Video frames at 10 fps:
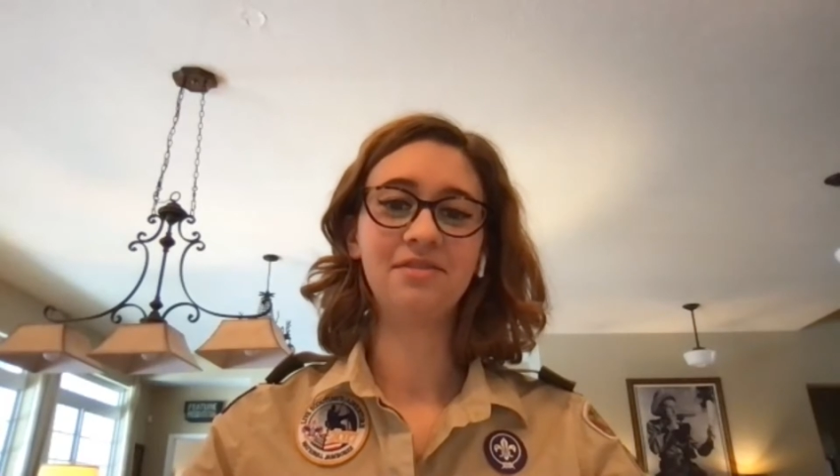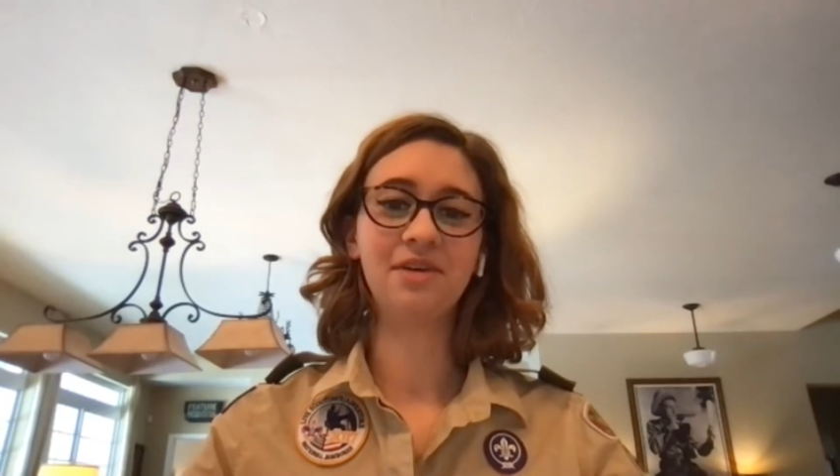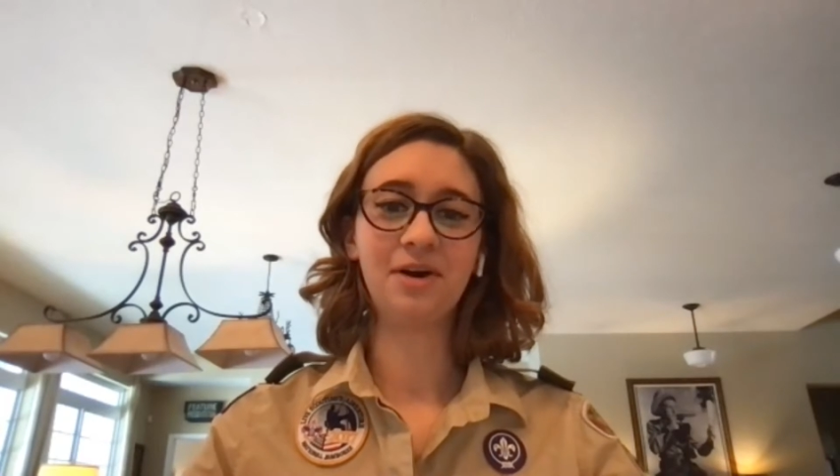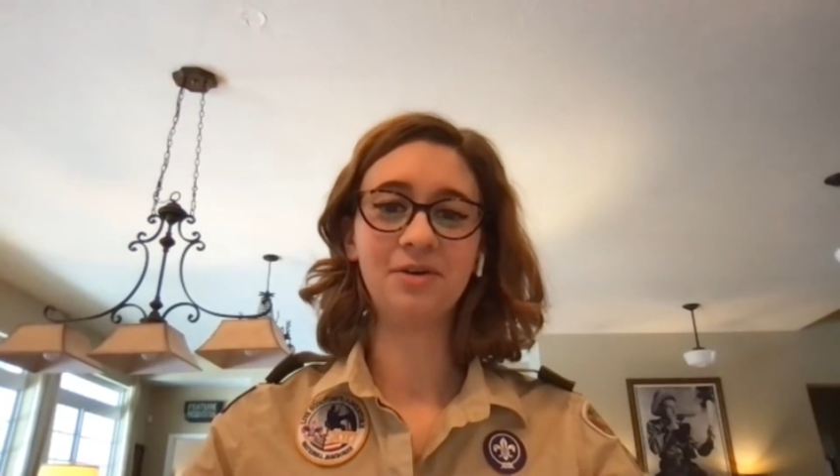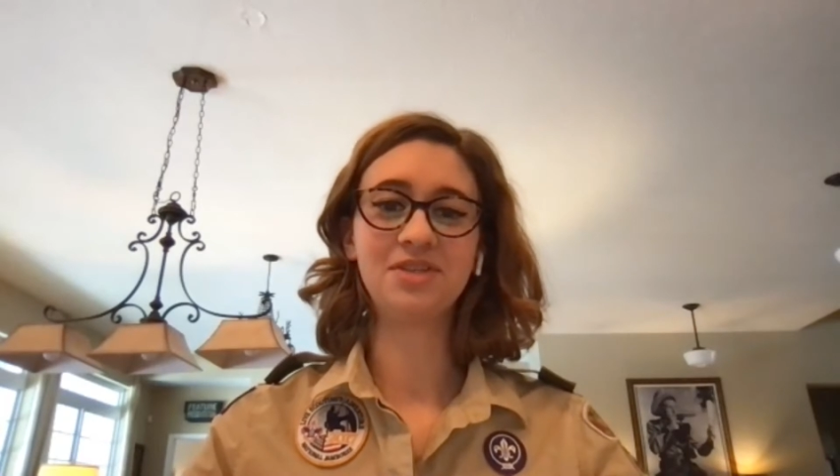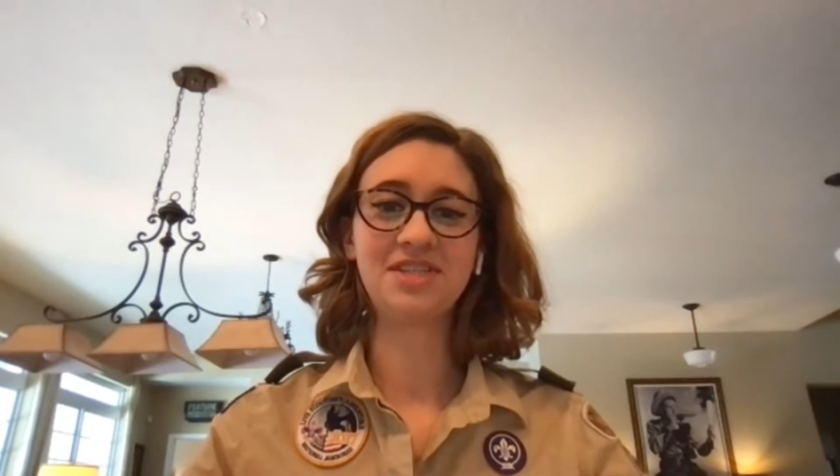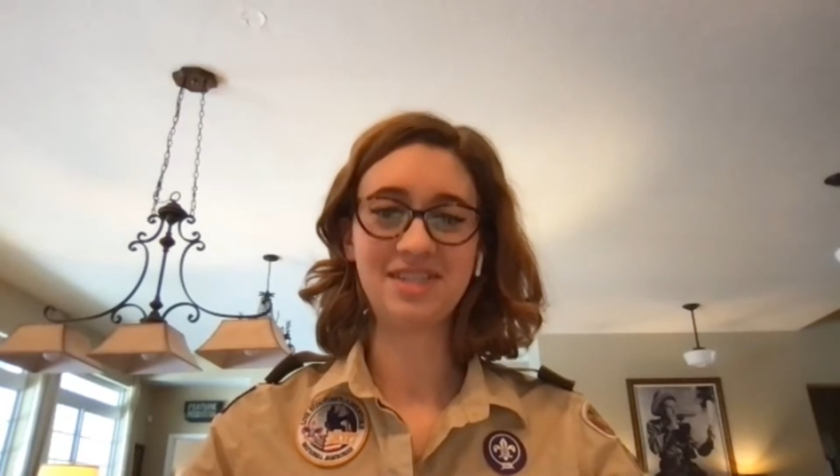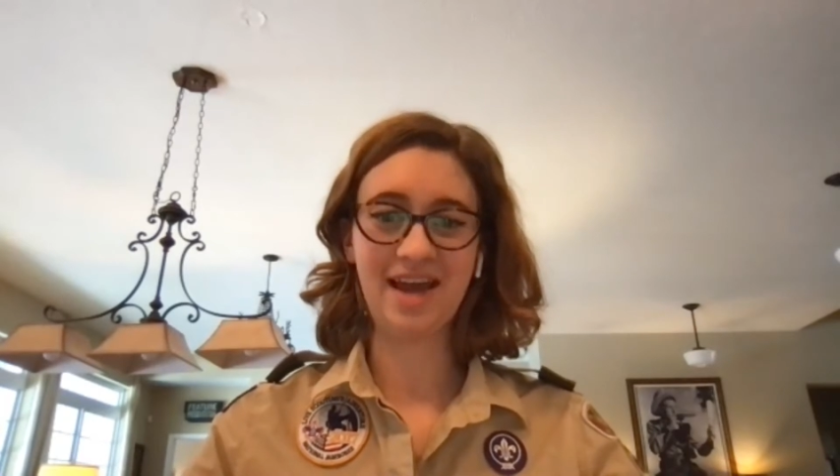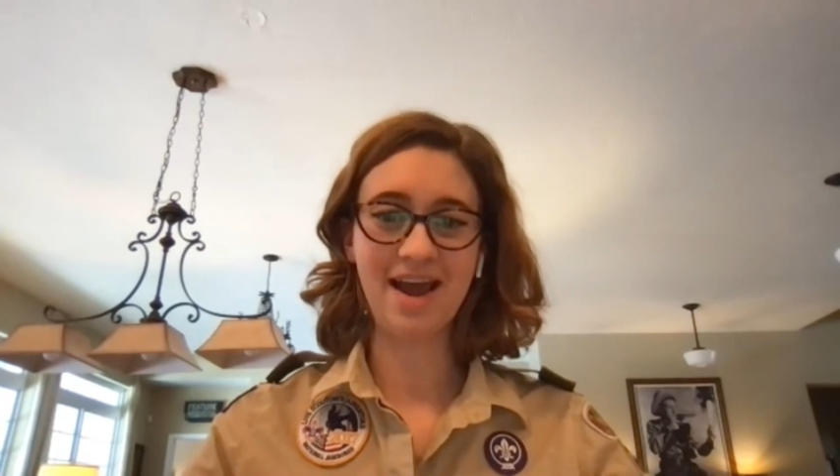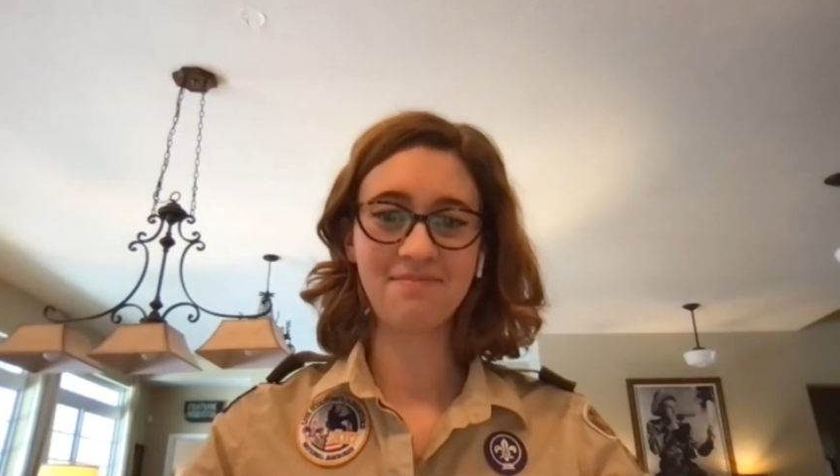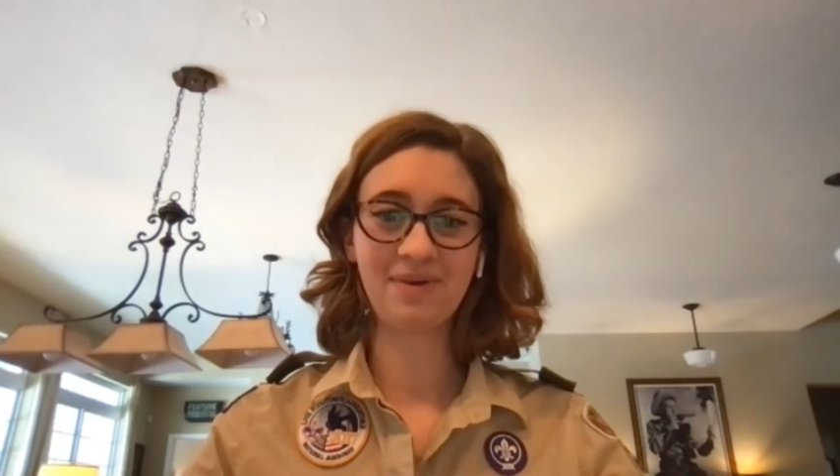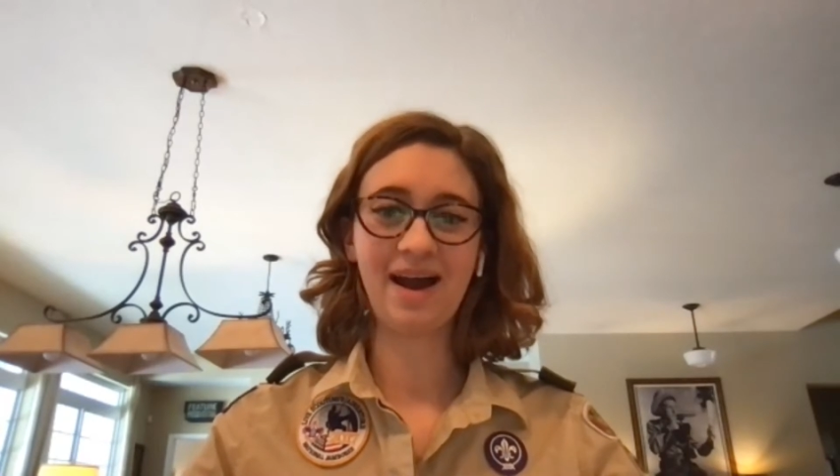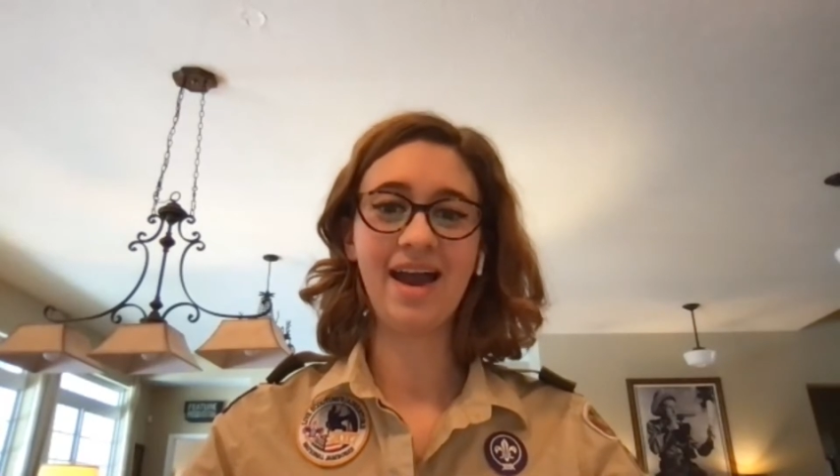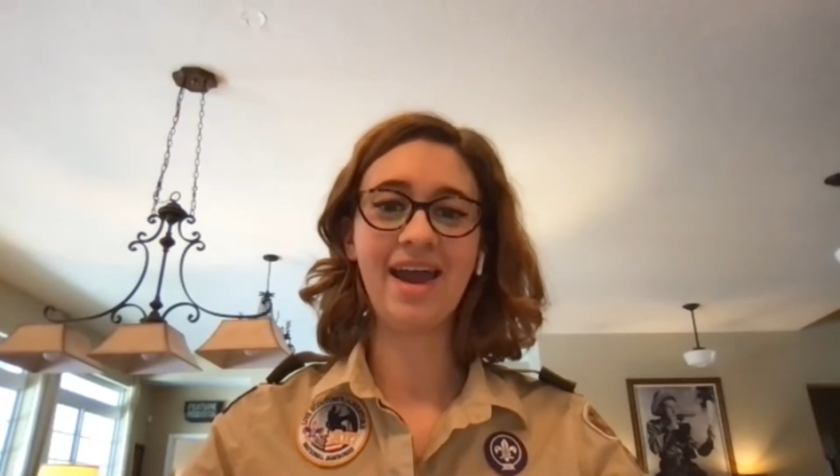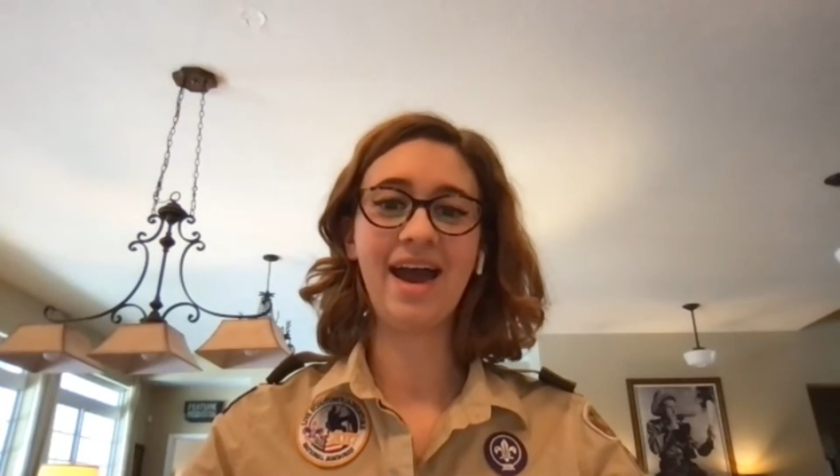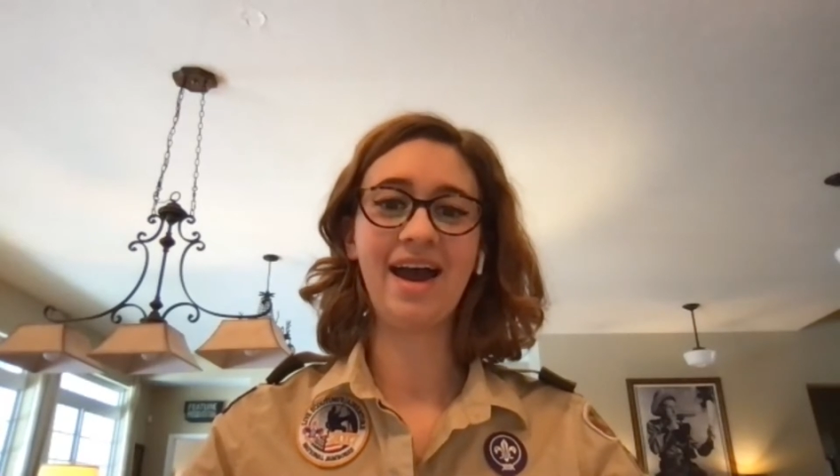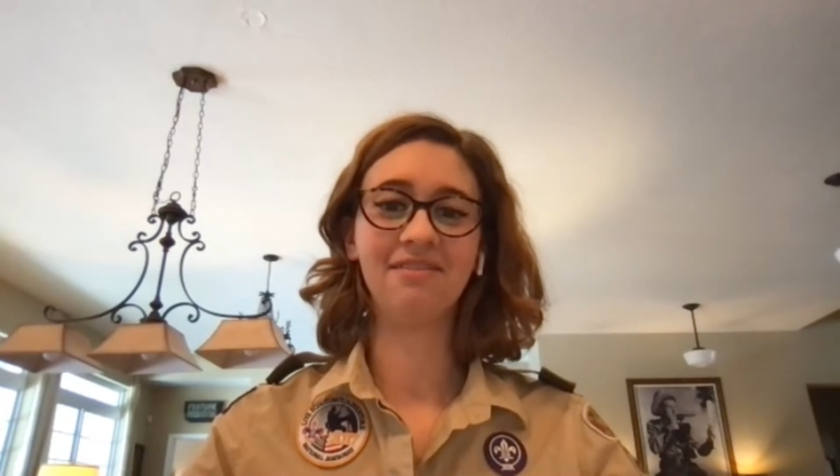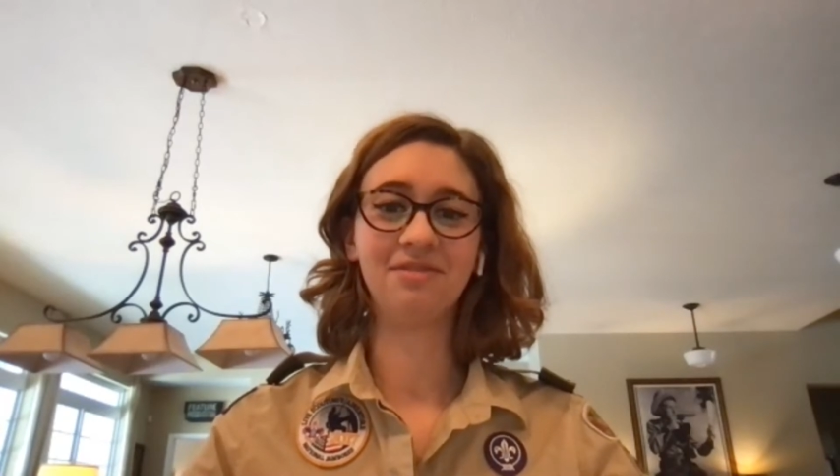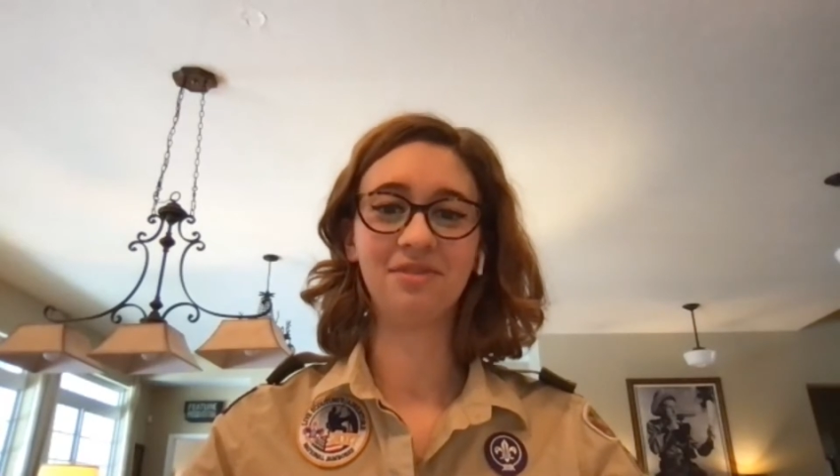oh snap, I have